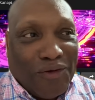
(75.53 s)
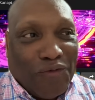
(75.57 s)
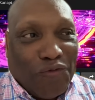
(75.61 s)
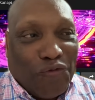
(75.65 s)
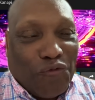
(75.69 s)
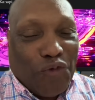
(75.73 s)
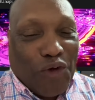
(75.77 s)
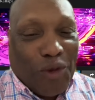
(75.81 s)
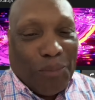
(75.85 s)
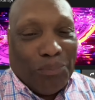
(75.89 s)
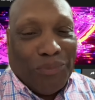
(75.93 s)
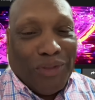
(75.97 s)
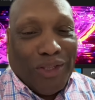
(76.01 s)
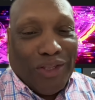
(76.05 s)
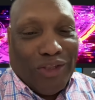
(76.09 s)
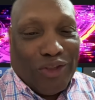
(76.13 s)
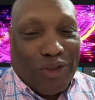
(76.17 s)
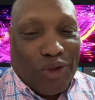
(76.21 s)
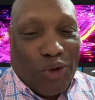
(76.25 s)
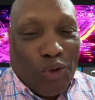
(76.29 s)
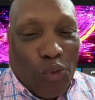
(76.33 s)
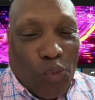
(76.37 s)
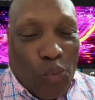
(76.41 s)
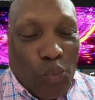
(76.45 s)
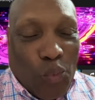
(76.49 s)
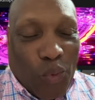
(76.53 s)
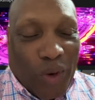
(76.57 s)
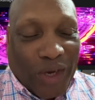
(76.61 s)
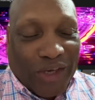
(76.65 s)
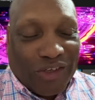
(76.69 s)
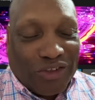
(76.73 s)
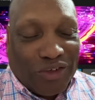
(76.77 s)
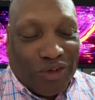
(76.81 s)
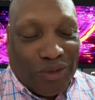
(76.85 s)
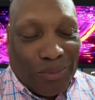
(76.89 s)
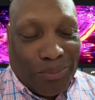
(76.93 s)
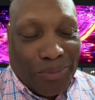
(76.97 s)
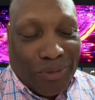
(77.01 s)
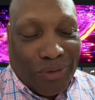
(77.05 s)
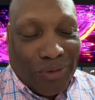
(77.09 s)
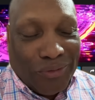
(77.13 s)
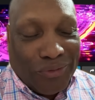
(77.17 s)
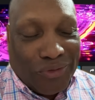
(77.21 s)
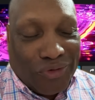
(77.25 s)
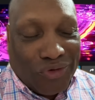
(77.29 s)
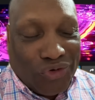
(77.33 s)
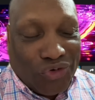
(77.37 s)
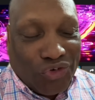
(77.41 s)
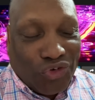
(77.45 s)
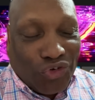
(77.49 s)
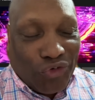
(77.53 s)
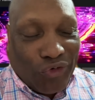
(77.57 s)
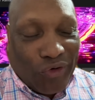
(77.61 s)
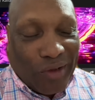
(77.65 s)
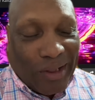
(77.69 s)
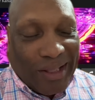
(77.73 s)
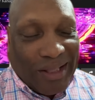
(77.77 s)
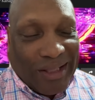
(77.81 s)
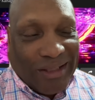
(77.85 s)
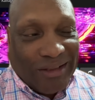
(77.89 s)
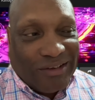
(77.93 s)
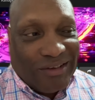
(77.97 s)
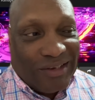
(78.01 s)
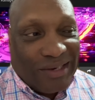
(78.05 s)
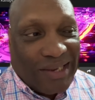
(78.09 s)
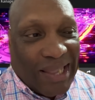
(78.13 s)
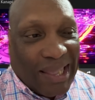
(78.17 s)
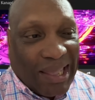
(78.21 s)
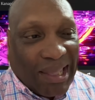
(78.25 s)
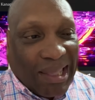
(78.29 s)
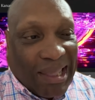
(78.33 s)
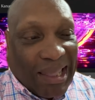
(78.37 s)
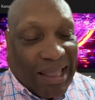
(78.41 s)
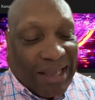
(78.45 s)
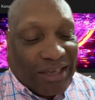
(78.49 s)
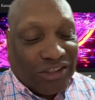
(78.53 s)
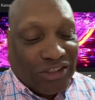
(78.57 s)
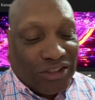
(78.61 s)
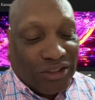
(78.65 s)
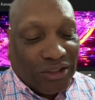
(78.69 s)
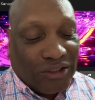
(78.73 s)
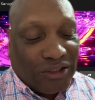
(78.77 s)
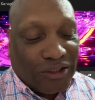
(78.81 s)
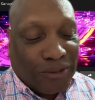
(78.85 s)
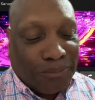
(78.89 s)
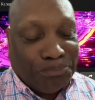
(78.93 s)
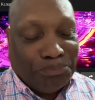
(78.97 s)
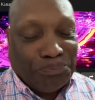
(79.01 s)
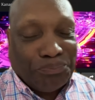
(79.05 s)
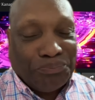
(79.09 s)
from these questionable transactions?